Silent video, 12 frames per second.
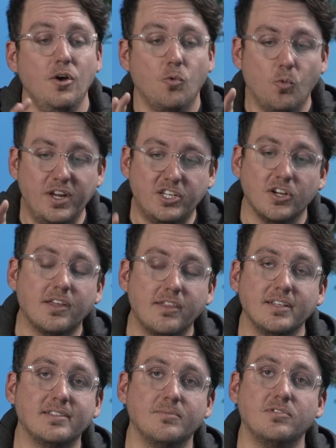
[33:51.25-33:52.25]
we took
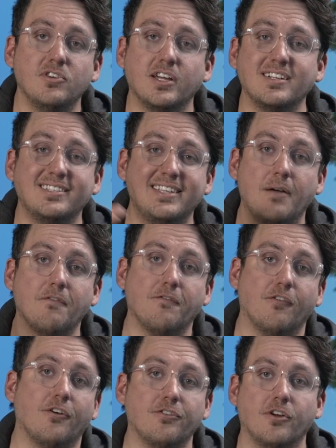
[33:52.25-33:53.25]
this and took it a step
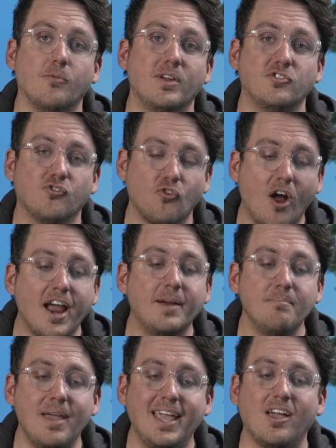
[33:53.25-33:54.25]
further and we try
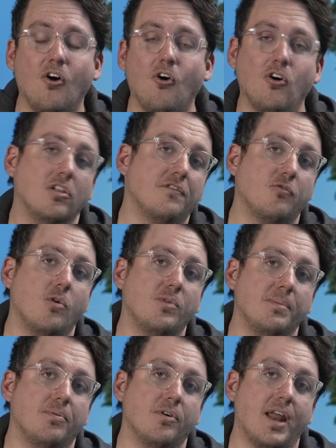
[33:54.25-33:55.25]
and make all of what
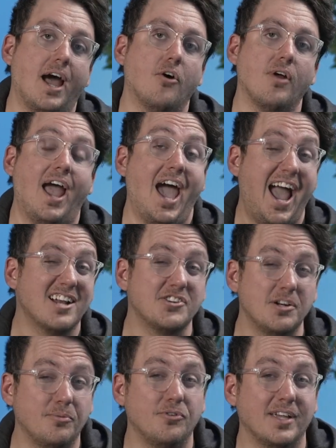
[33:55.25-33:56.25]
we put out
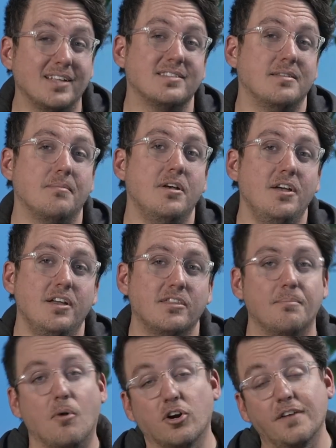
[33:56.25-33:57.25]
actionable against
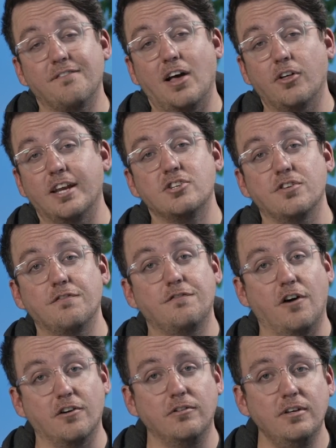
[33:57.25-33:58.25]
the market validation
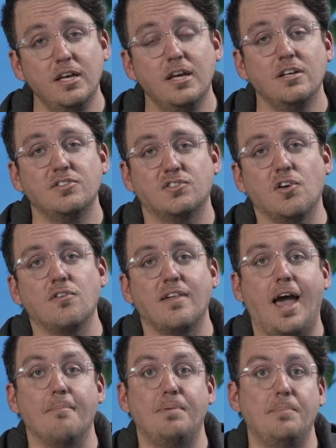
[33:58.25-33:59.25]
funnel so
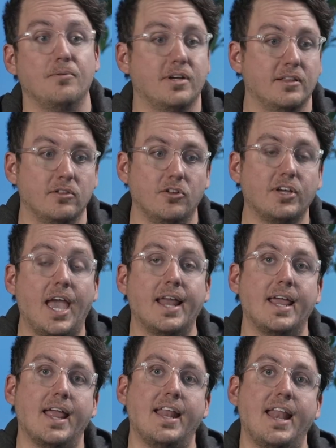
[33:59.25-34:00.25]
that people can look
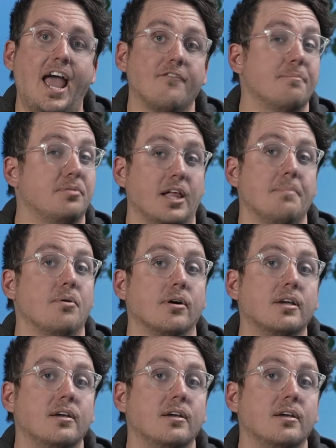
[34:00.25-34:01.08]
at it and have a playbook.